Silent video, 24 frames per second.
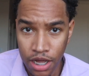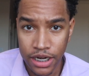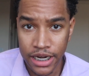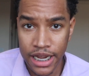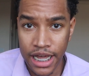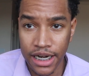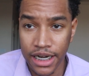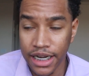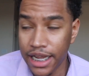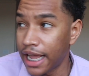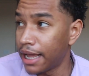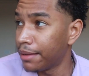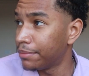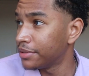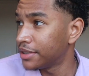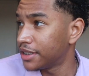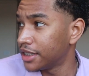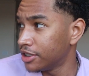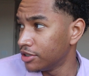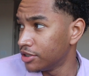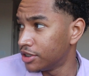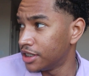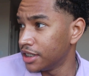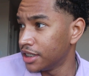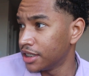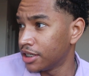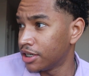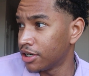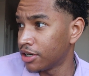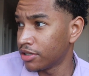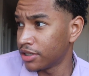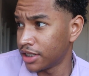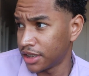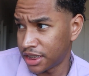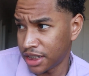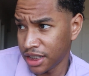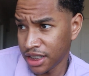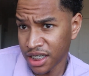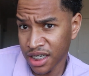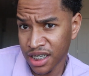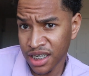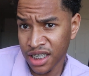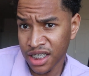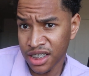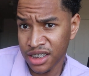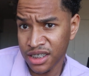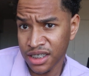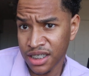the campus and you see a girl and she
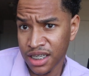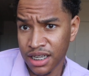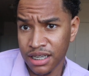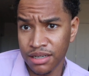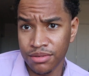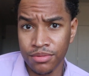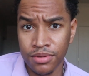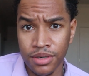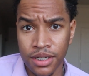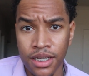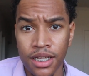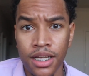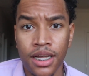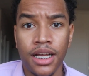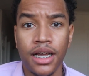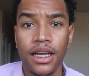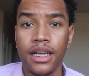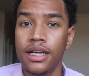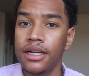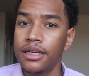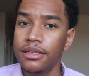looking at you like, what?